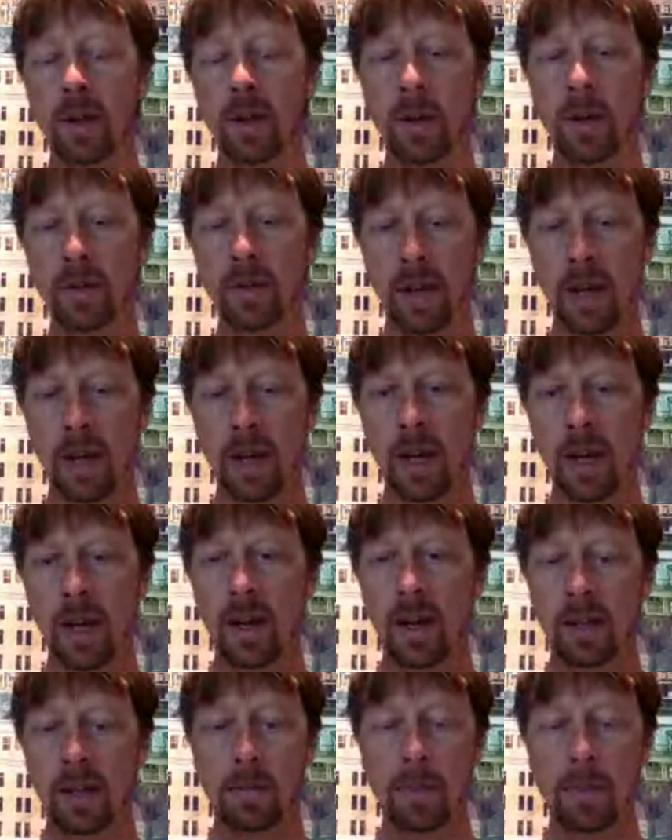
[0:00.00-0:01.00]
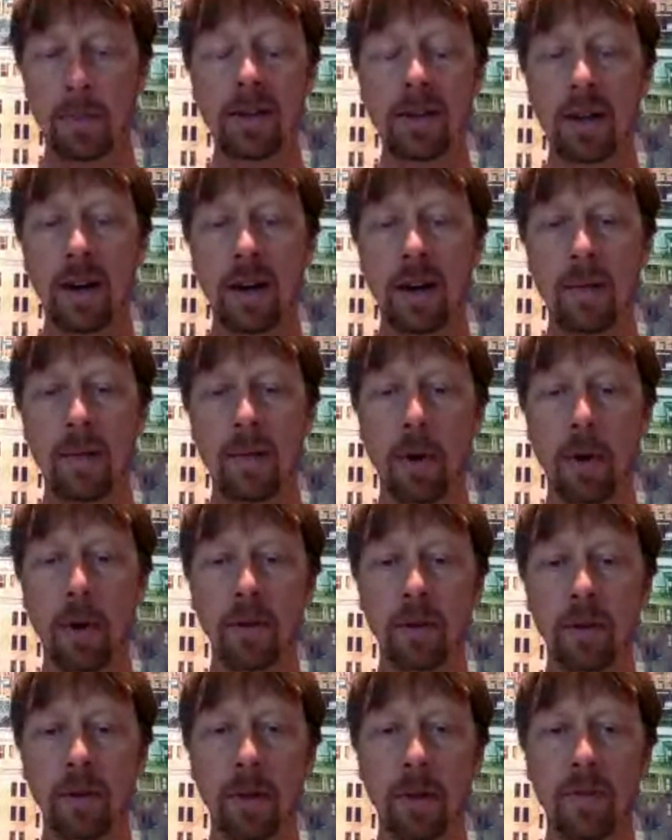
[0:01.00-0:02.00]
because it's basically
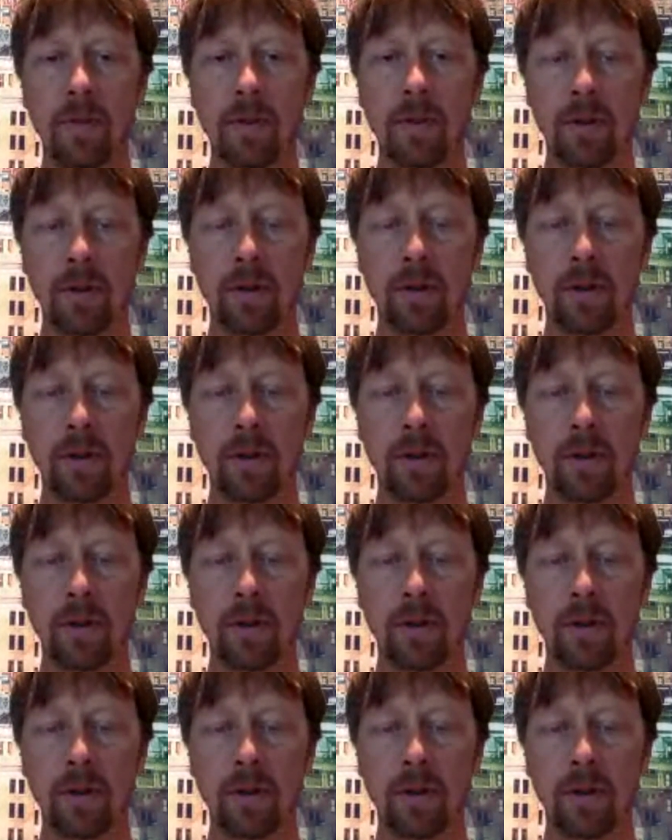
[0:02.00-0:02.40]
impossible for you to